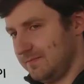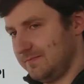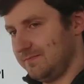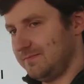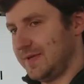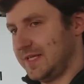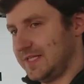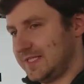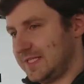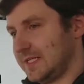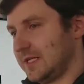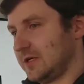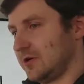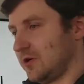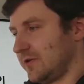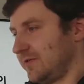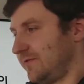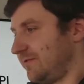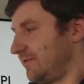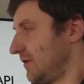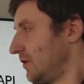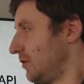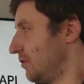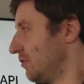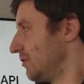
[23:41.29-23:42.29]
Basically
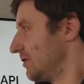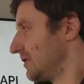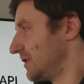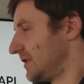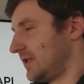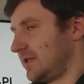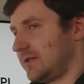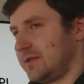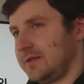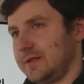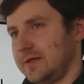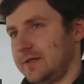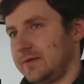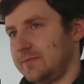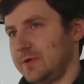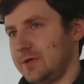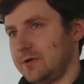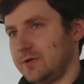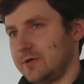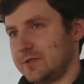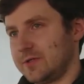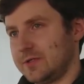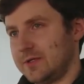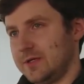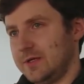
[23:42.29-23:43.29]
configures it,
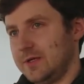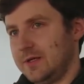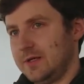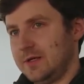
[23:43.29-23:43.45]
because